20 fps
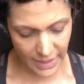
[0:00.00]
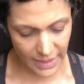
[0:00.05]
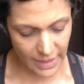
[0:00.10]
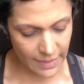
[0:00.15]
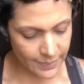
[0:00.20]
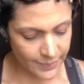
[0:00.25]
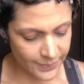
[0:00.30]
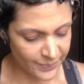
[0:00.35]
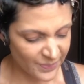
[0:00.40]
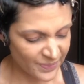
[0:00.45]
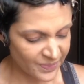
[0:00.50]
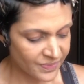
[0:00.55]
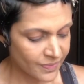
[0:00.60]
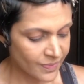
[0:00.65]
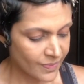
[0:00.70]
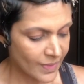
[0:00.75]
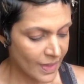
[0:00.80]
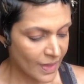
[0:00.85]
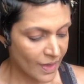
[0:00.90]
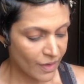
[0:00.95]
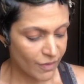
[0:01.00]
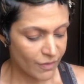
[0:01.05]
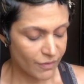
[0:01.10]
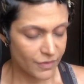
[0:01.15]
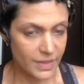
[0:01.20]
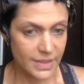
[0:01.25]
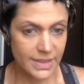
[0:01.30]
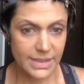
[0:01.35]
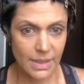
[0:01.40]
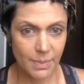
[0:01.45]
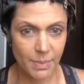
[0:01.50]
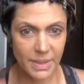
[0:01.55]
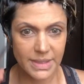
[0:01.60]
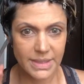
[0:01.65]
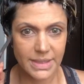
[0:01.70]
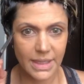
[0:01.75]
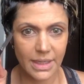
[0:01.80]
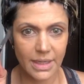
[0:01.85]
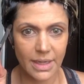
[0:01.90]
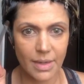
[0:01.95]
well. First up, I
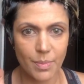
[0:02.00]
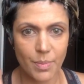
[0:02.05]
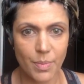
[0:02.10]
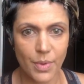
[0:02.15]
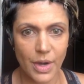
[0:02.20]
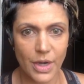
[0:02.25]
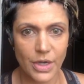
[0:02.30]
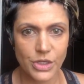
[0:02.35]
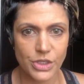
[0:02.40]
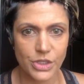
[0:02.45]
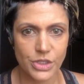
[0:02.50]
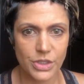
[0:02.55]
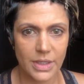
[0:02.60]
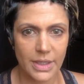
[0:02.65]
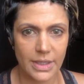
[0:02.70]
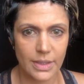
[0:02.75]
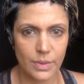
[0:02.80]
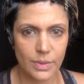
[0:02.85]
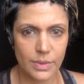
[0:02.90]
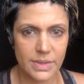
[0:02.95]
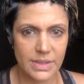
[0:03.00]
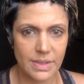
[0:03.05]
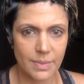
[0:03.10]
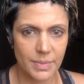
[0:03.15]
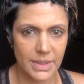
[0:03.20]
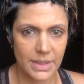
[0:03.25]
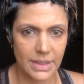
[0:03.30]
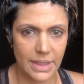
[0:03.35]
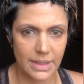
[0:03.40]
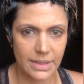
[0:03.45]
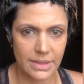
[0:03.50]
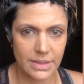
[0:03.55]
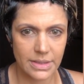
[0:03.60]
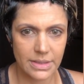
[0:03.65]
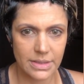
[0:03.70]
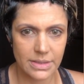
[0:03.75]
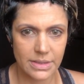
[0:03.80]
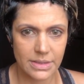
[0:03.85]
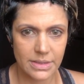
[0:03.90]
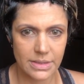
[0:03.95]
take a brush that looks something like
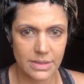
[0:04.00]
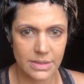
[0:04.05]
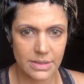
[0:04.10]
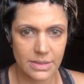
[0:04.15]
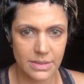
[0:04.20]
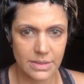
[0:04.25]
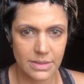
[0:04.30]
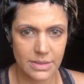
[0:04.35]
this,